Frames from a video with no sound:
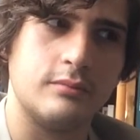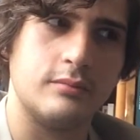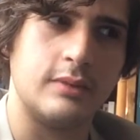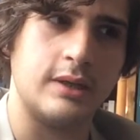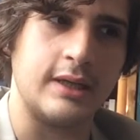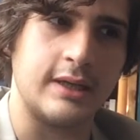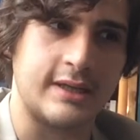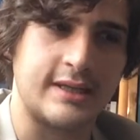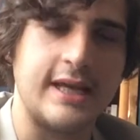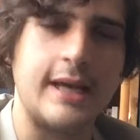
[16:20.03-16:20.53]

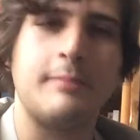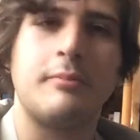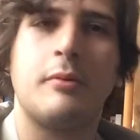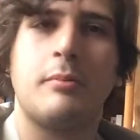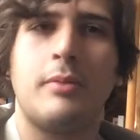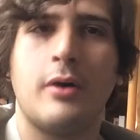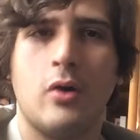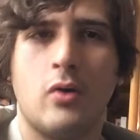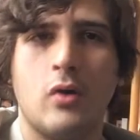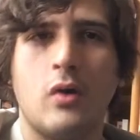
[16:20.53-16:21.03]
an example
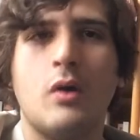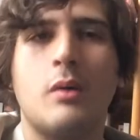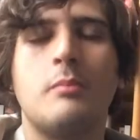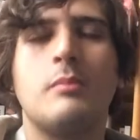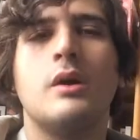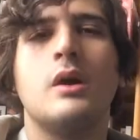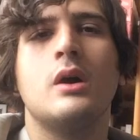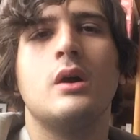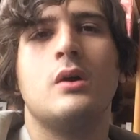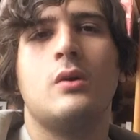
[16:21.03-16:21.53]
poem
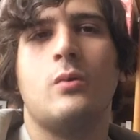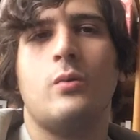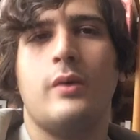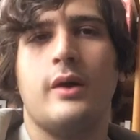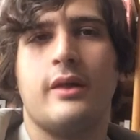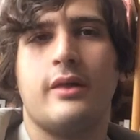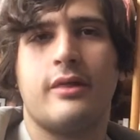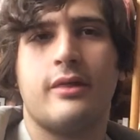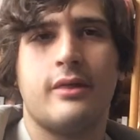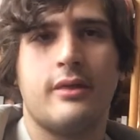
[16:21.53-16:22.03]

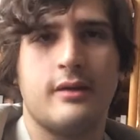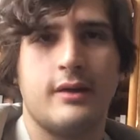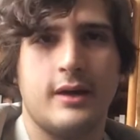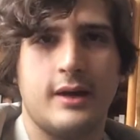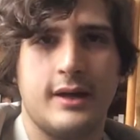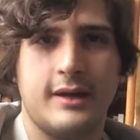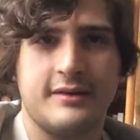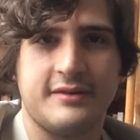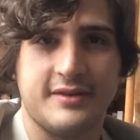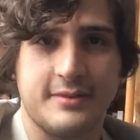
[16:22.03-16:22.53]
with
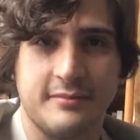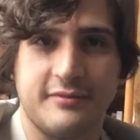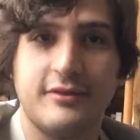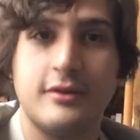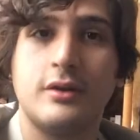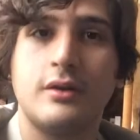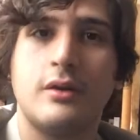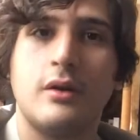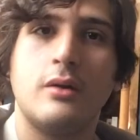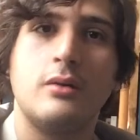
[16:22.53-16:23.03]
uh, some
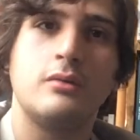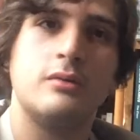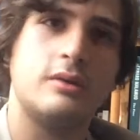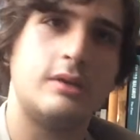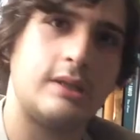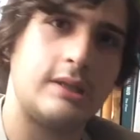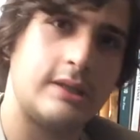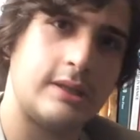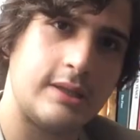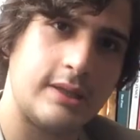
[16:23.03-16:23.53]

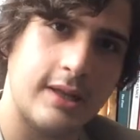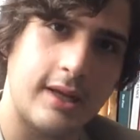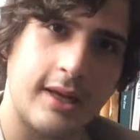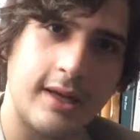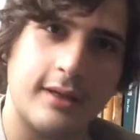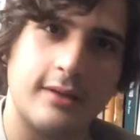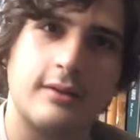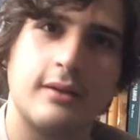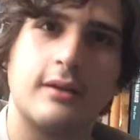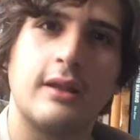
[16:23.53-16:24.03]
footnotes
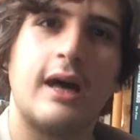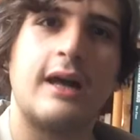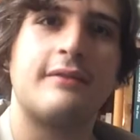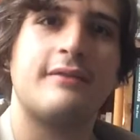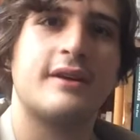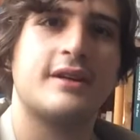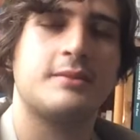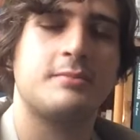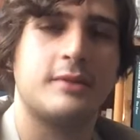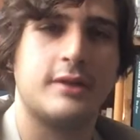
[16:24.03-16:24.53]
and a lot of
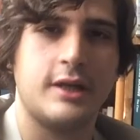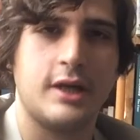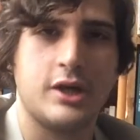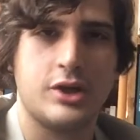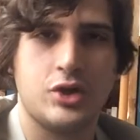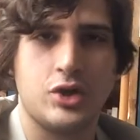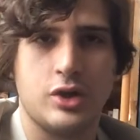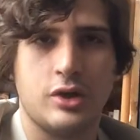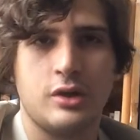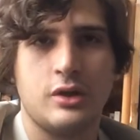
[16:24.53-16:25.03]

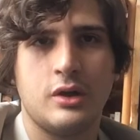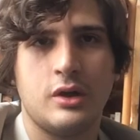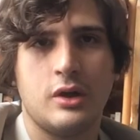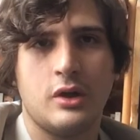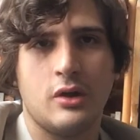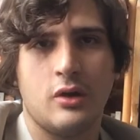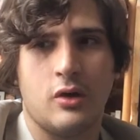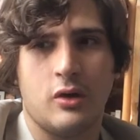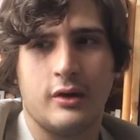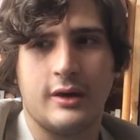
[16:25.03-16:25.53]
explanation
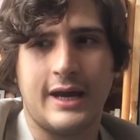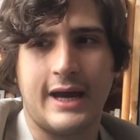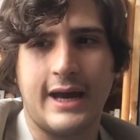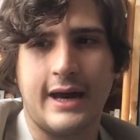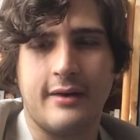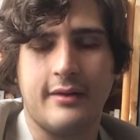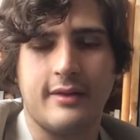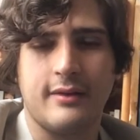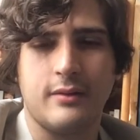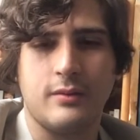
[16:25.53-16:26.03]
on
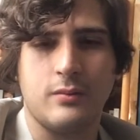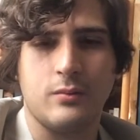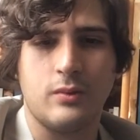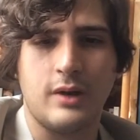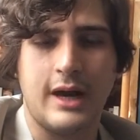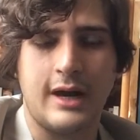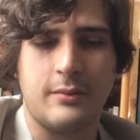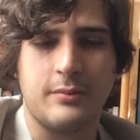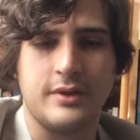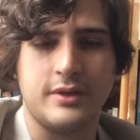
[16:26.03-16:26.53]
how
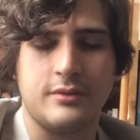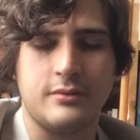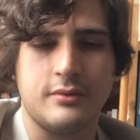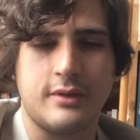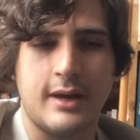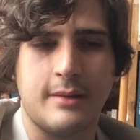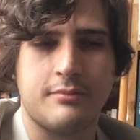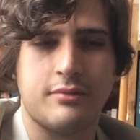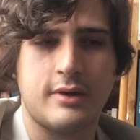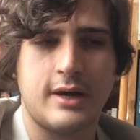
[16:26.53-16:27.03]
how we do
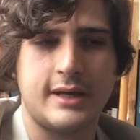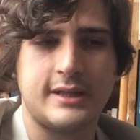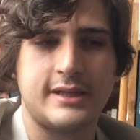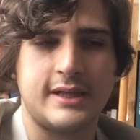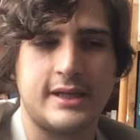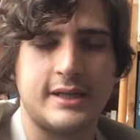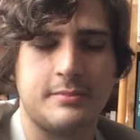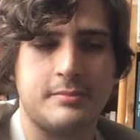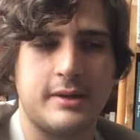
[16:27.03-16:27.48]
that process.